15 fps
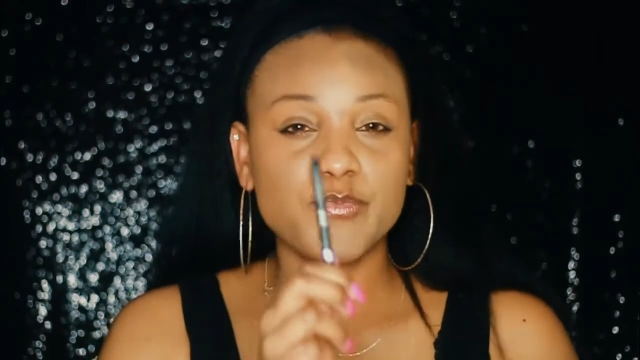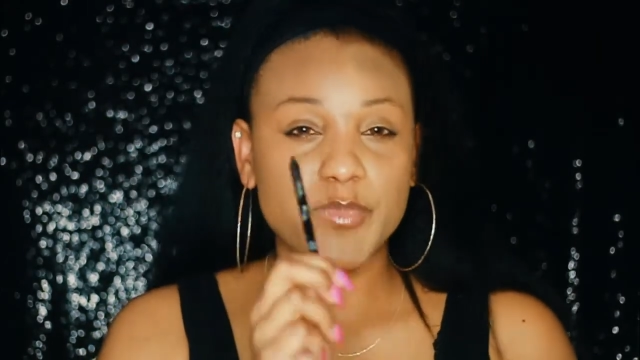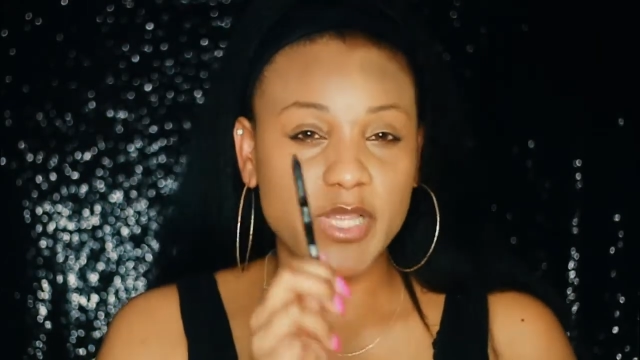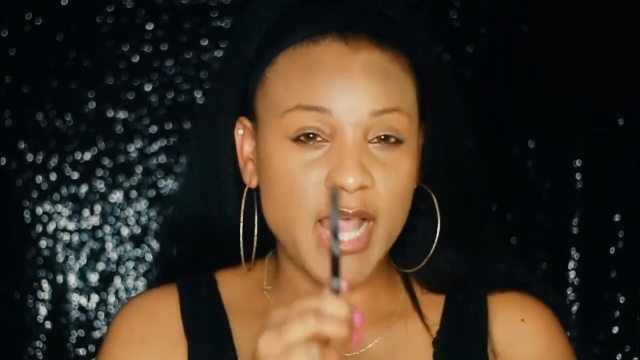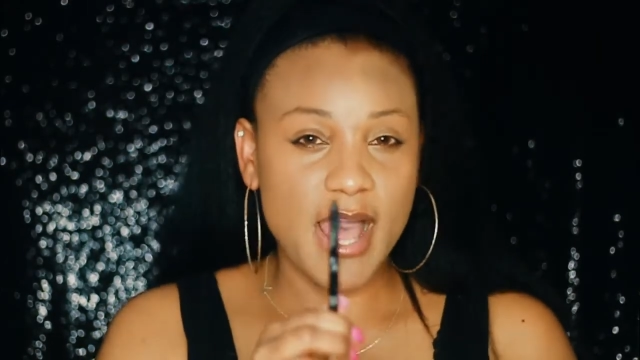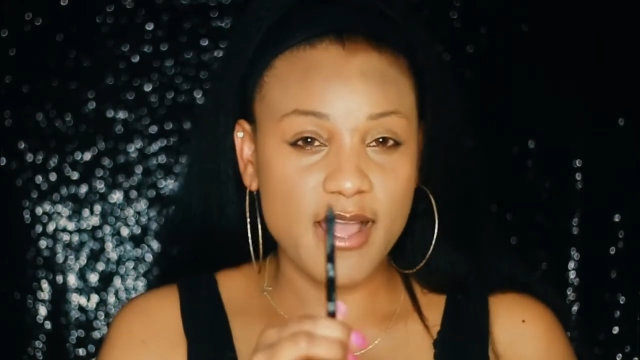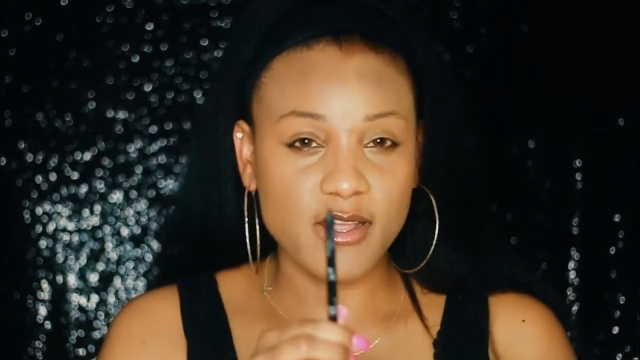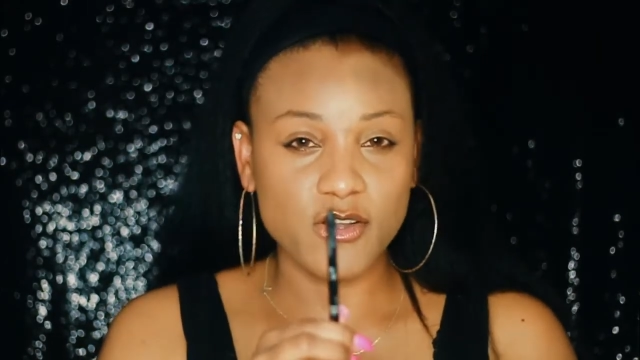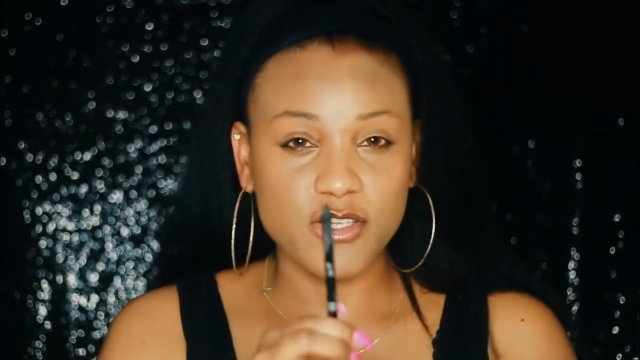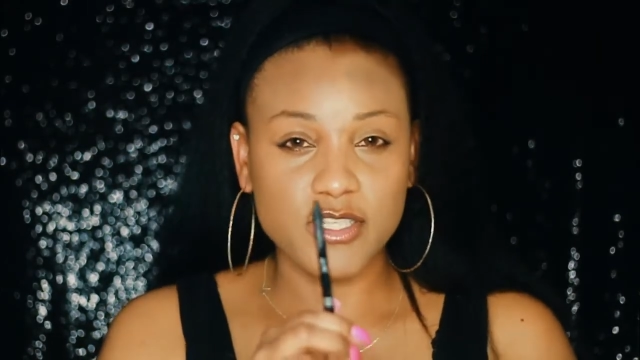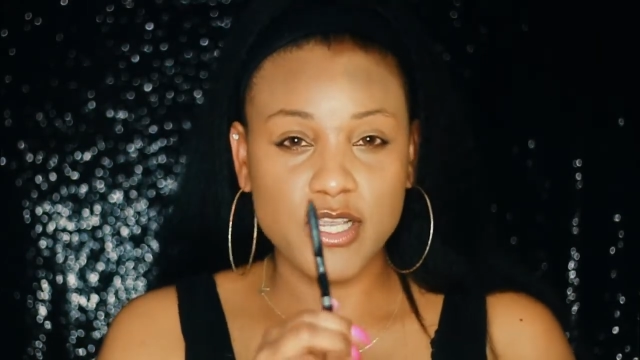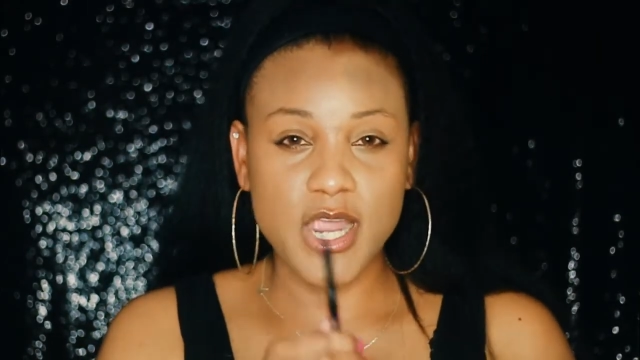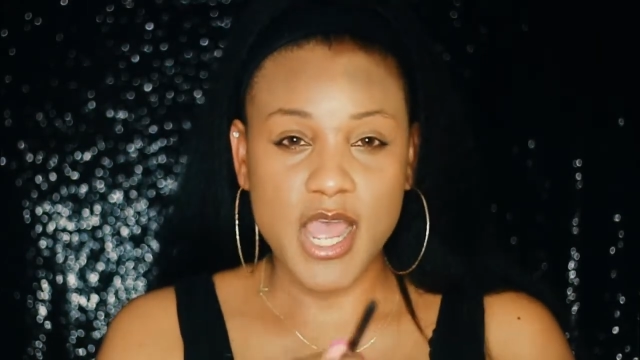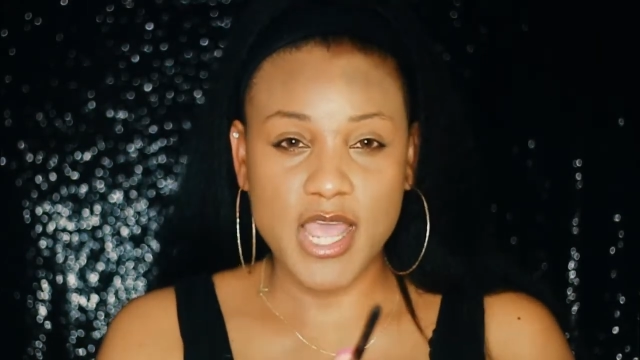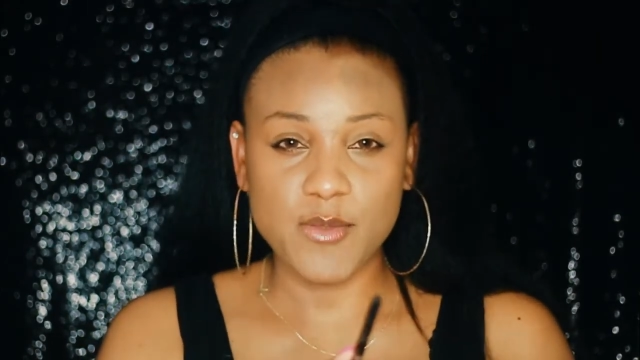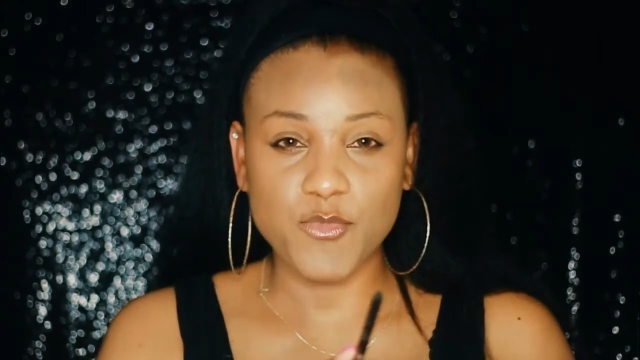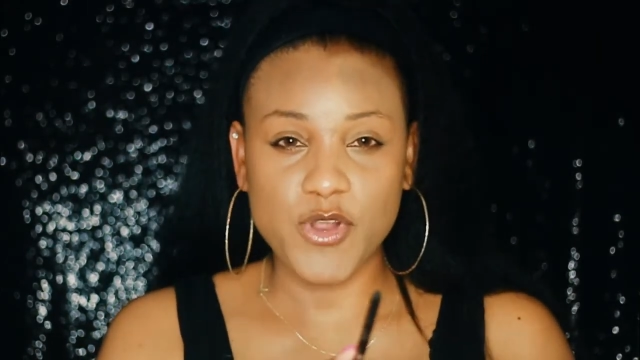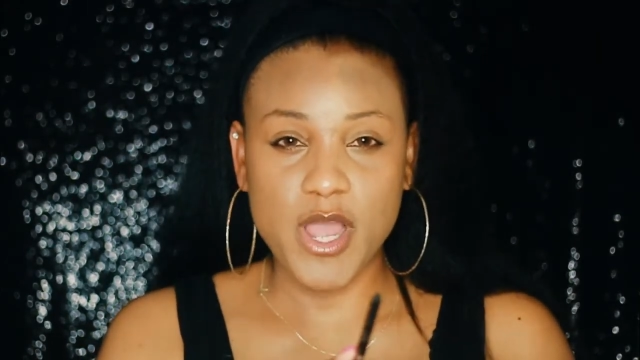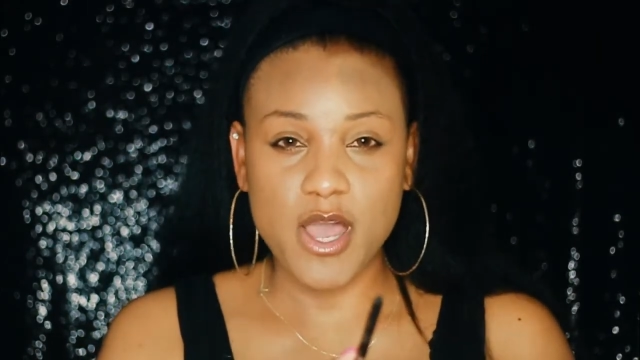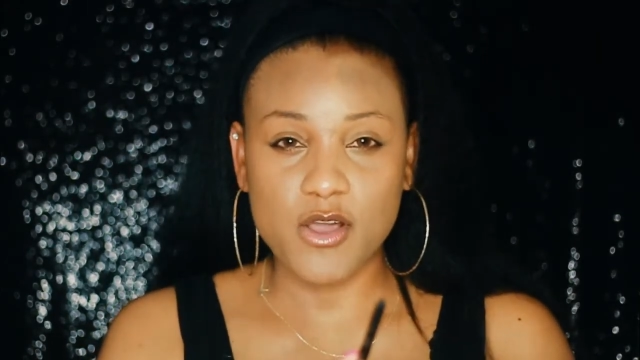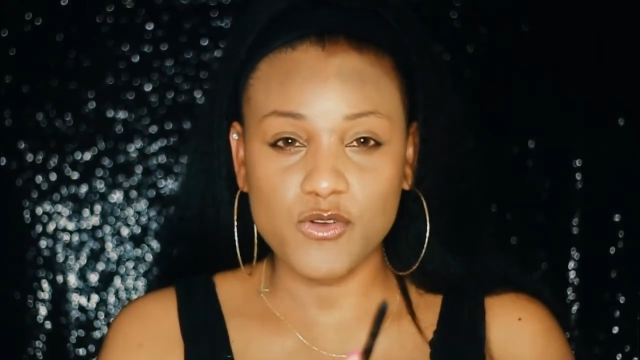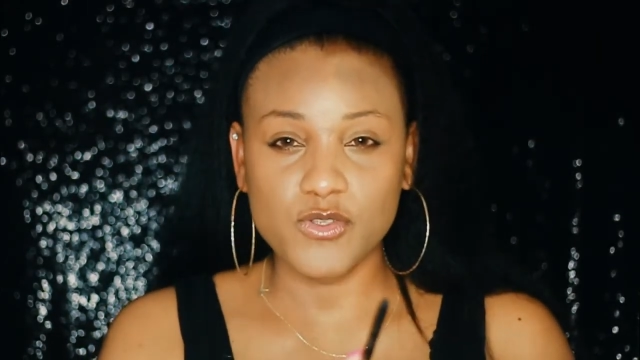black on your
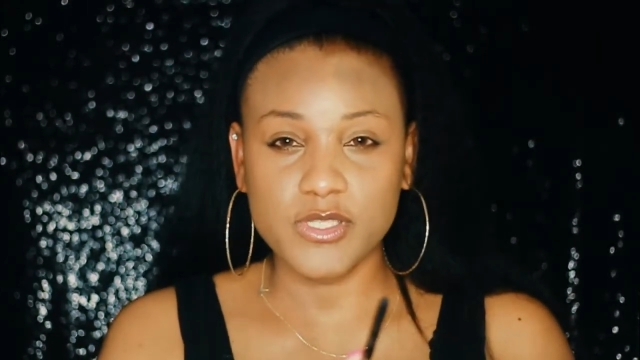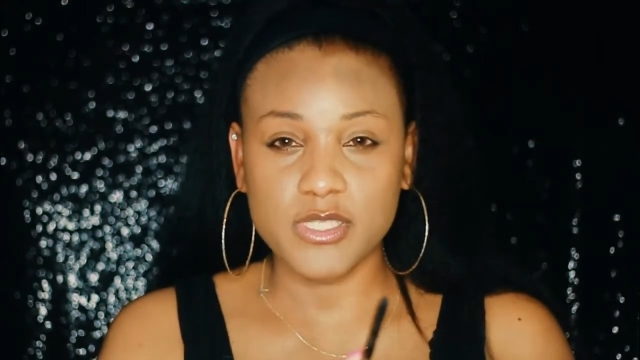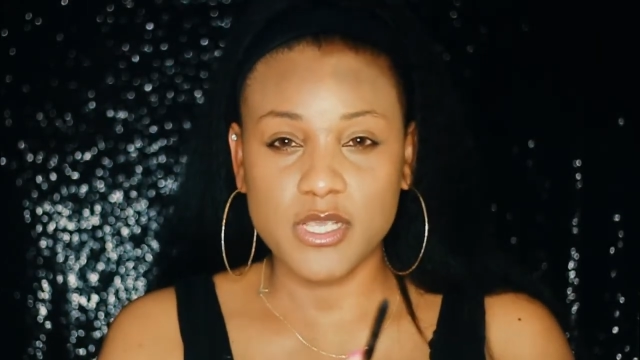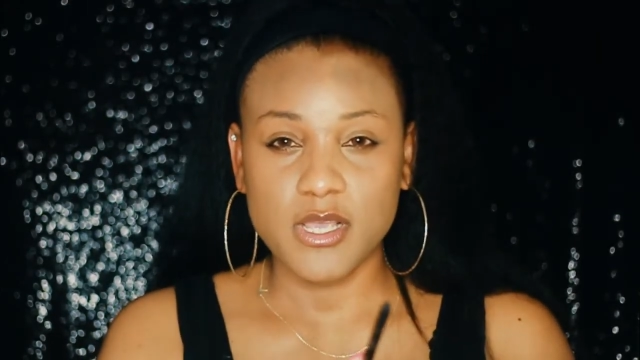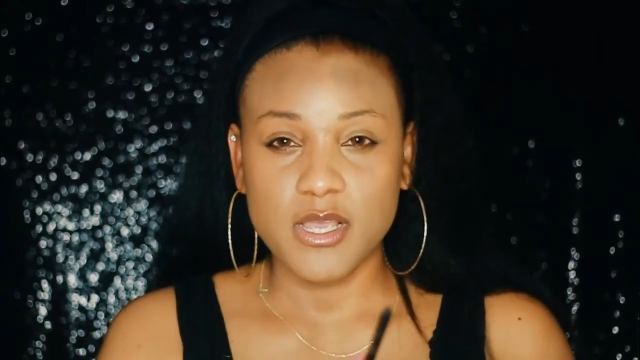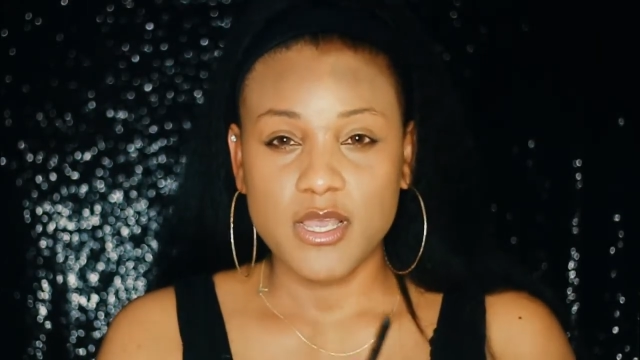eyebrows,